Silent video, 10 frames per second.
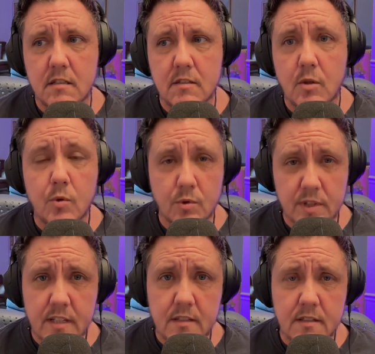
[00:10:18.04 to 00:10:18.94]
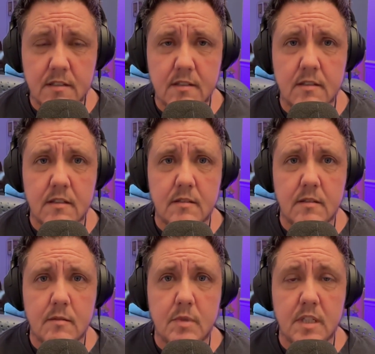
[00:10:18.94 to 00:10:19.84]
totally
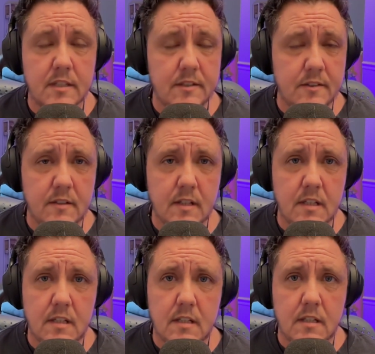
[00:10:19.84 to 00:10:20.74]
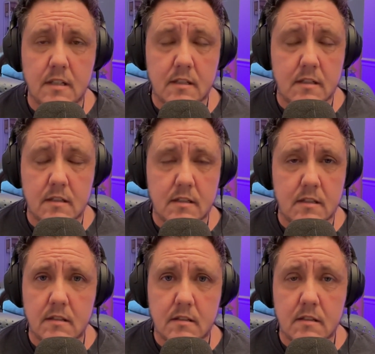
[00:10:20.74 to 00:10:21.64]
because
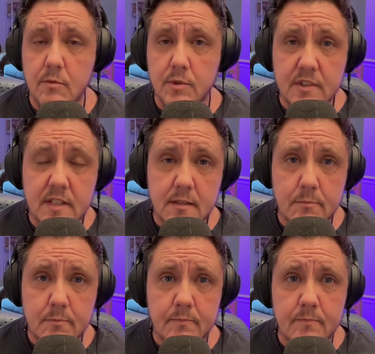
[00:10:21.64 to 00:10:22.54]
I wasn't him.